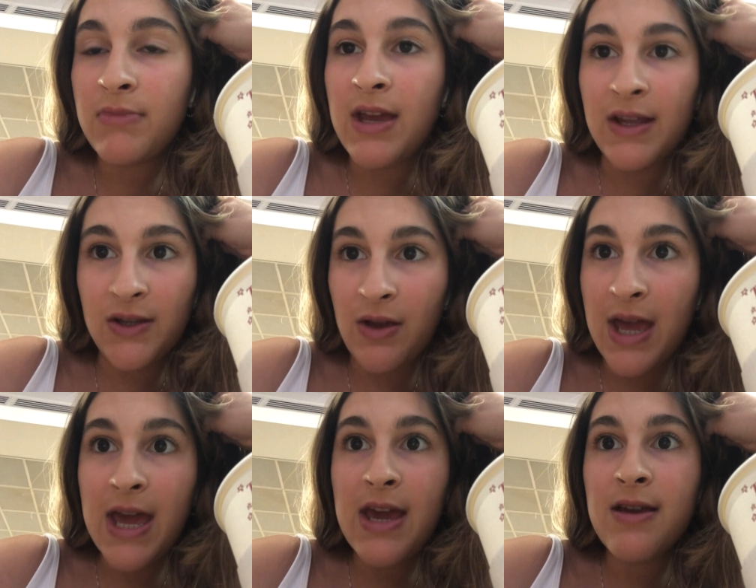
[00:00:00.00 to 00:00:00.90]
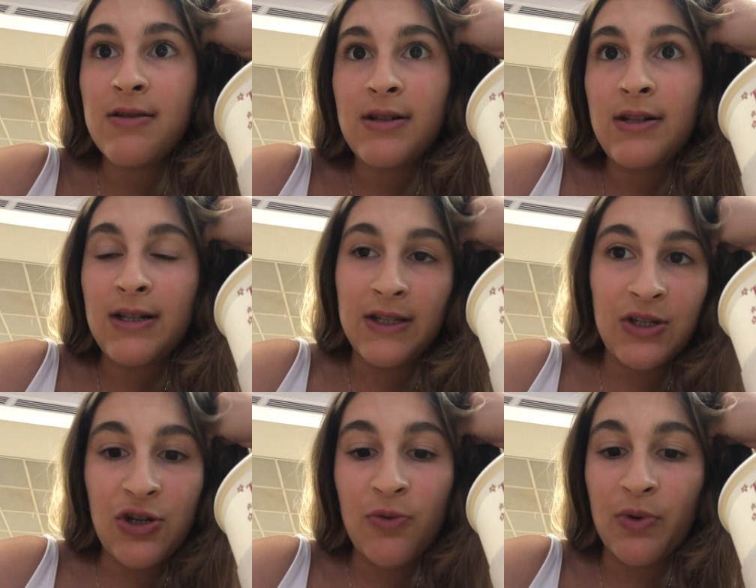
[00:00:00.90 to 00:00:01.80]
it's okay. Listen
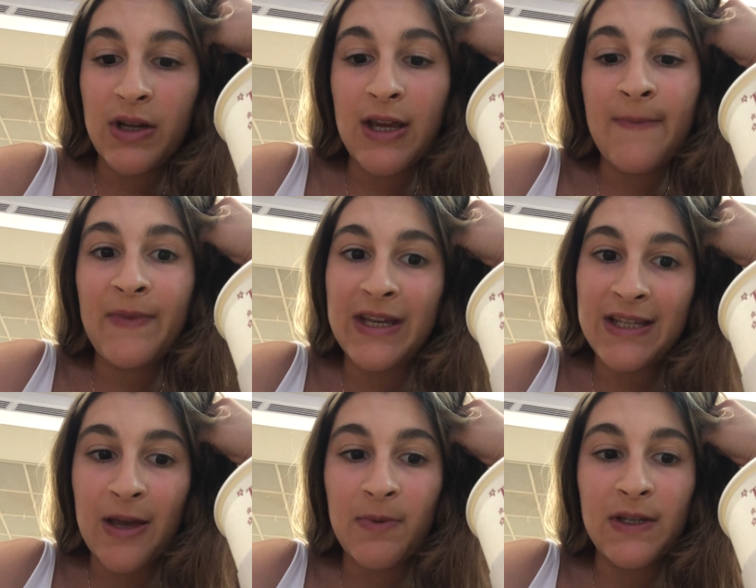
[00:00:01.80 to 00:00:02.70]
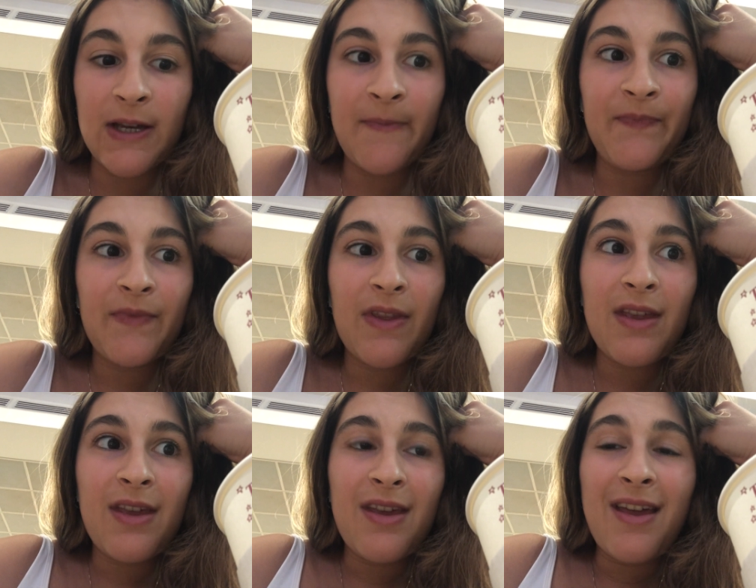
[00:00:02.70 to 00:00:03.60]
to your body, accept it.
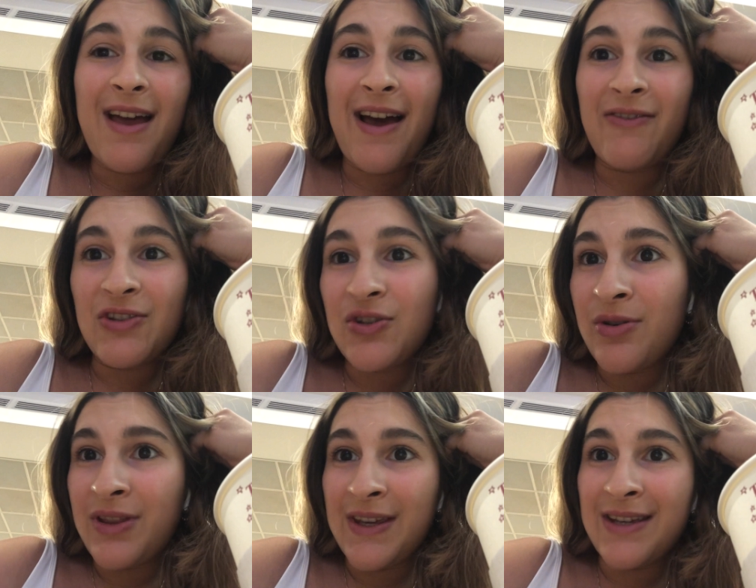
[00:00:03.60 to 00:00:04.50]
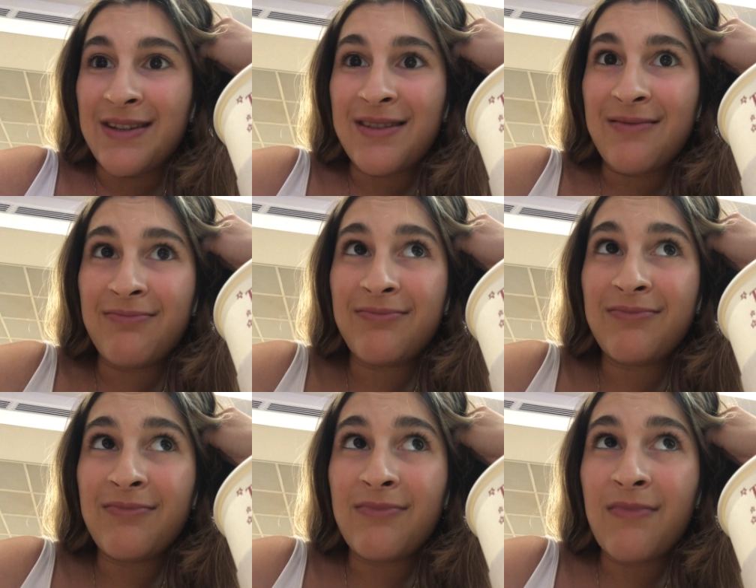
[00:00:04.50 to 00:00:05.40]
Having two things,
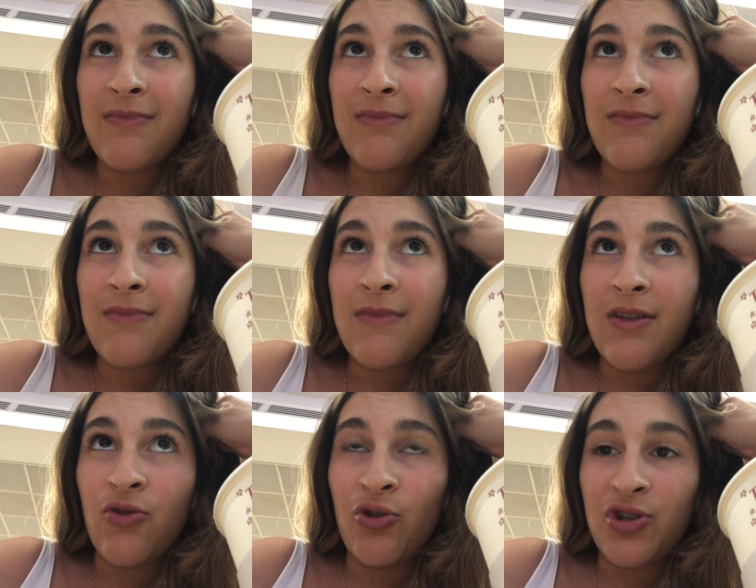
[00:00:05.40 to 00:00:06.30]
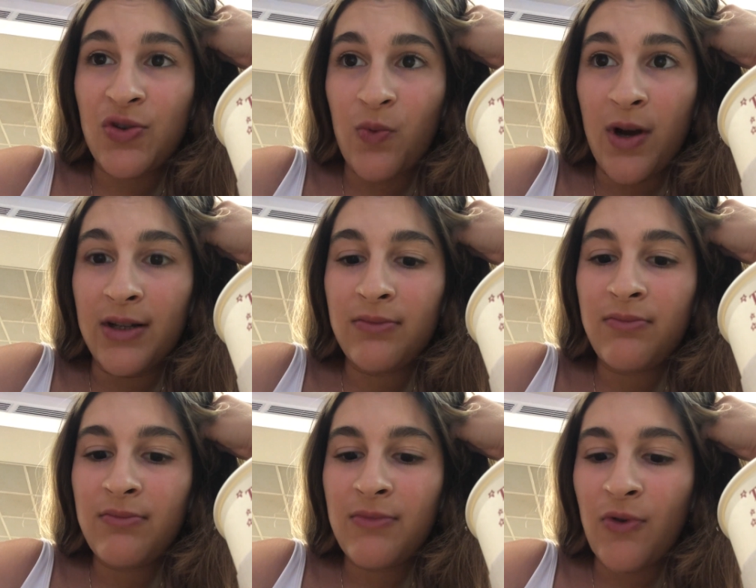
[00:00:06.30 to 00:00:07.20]
not just one,
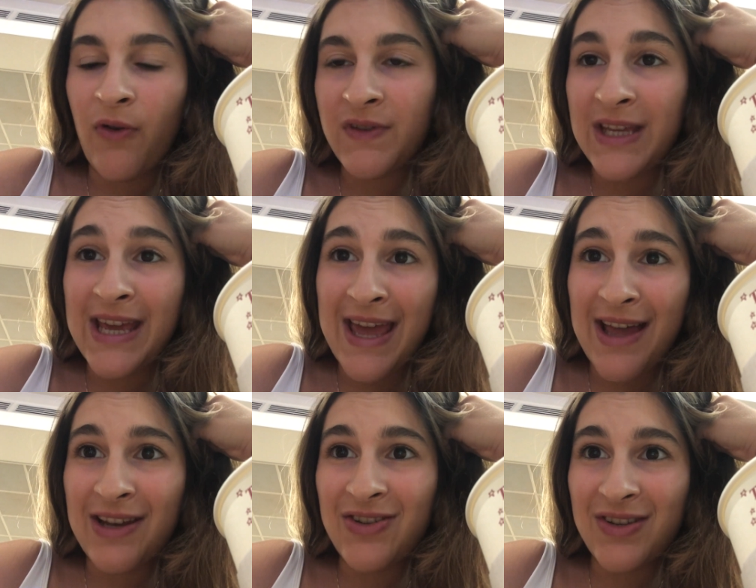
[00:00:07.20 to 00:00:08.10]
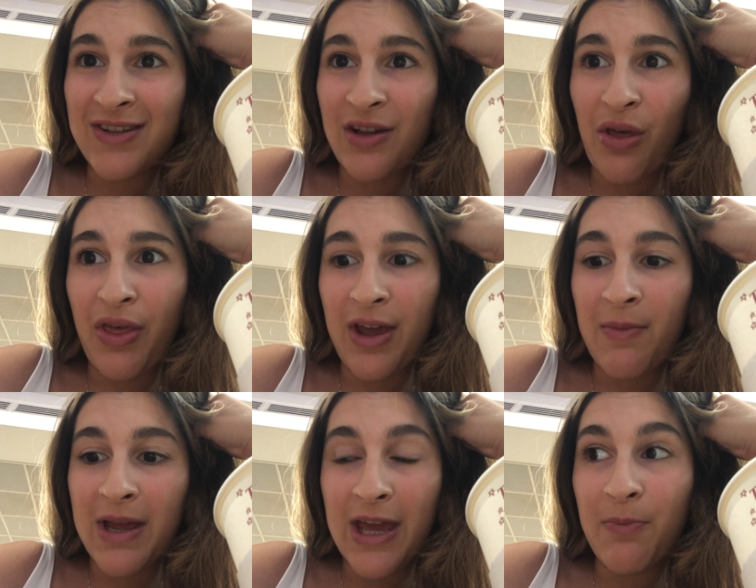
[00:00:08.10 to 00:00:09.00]
obviously, again, it's just another thing in
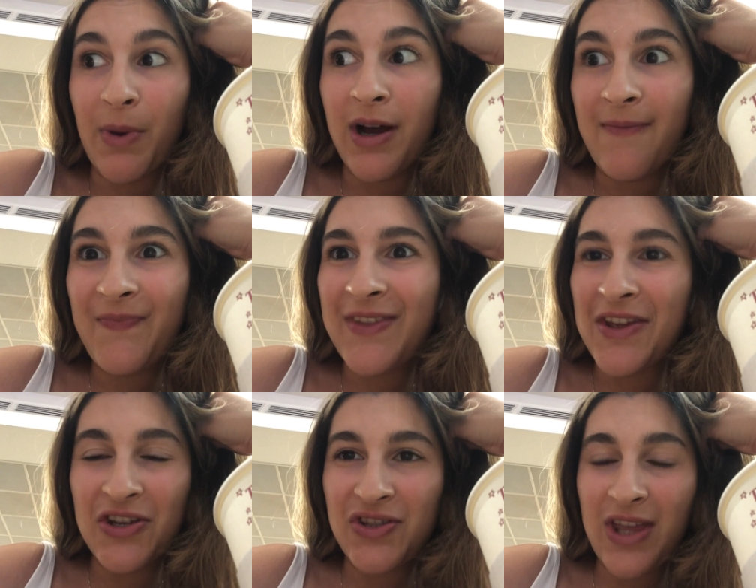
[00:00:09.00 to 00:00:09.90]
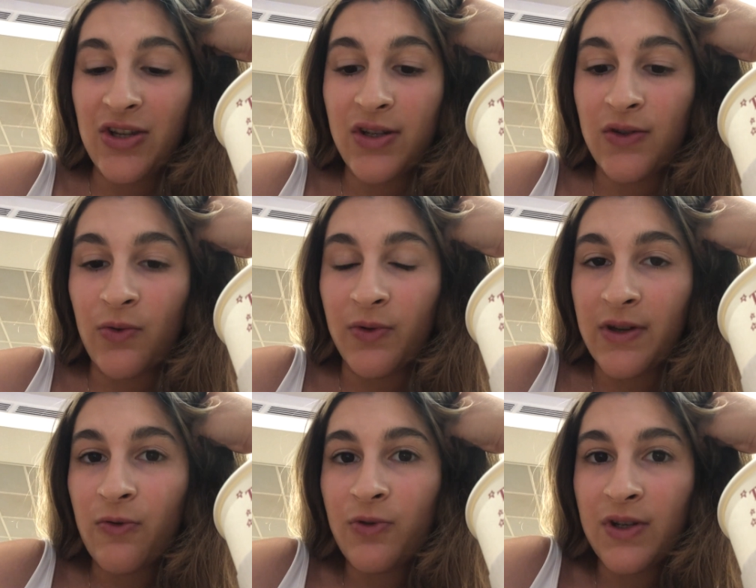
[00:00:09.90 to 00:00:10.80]
my head, but it's, they're just thoughts, they're
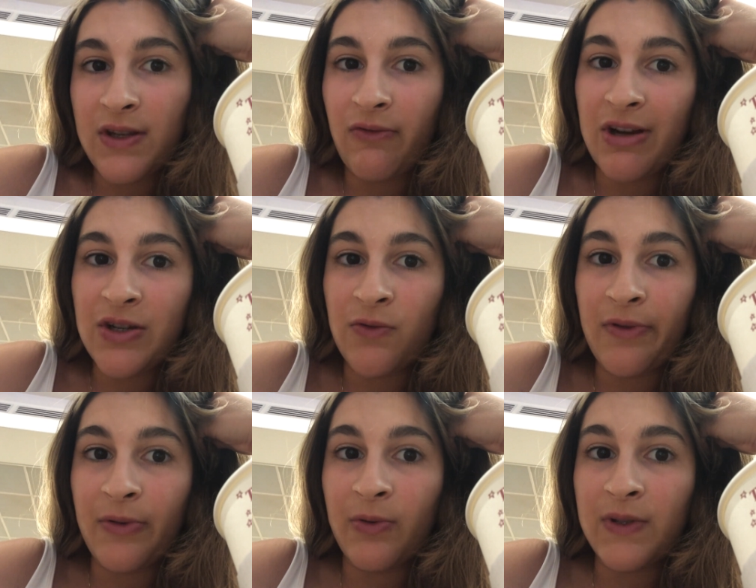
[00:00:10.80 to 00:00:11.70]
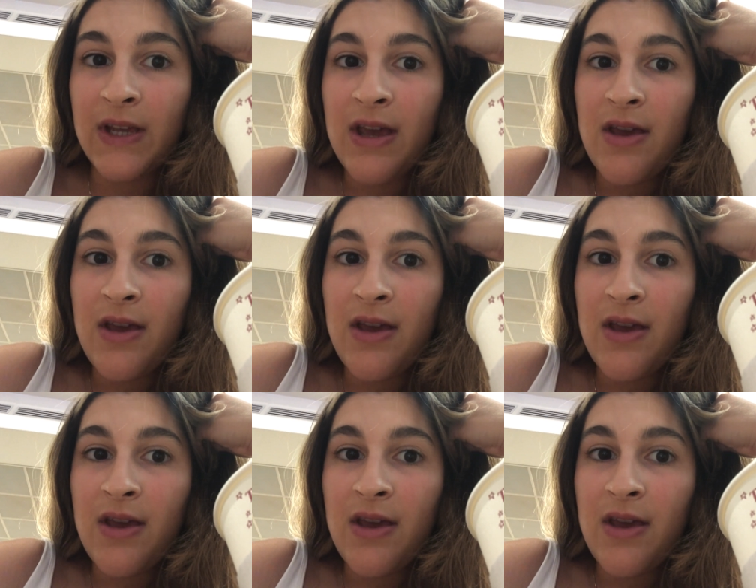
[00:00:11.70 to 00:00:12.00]
all just irrational thoughts.